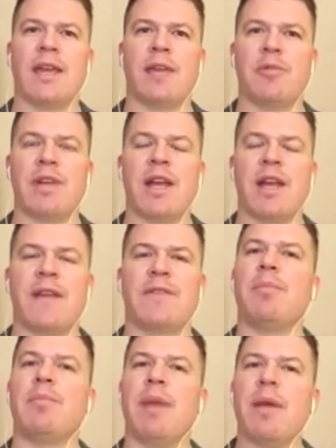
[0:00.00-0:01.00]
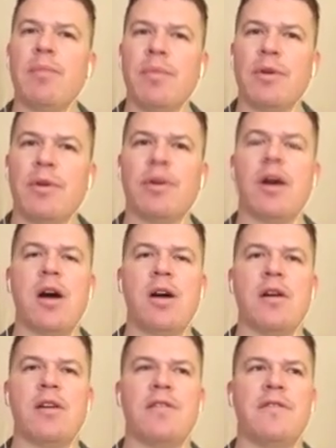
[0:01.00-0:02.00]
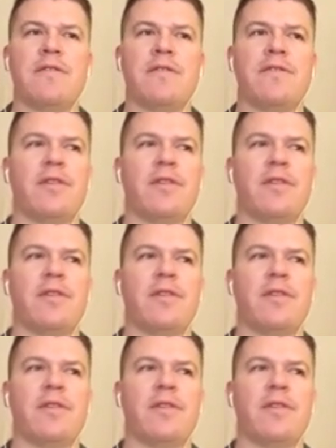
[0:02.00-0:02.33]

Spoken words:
And we have to remember of